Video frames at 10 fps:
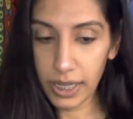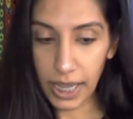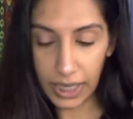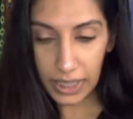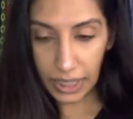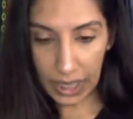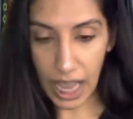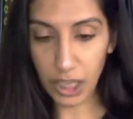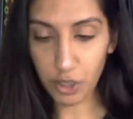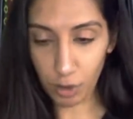And it's like,
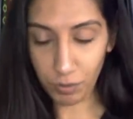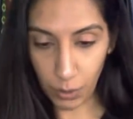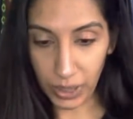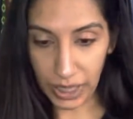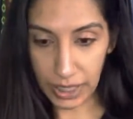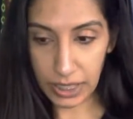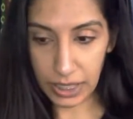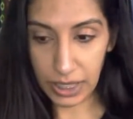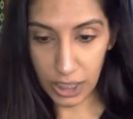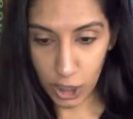that's your
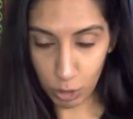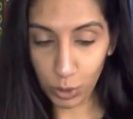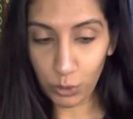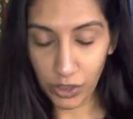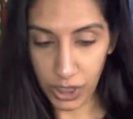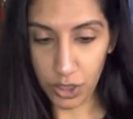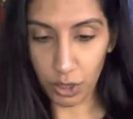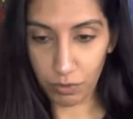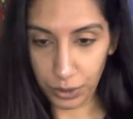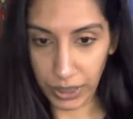focus. This move is
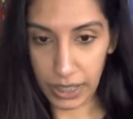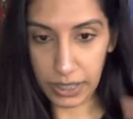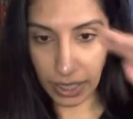your focus.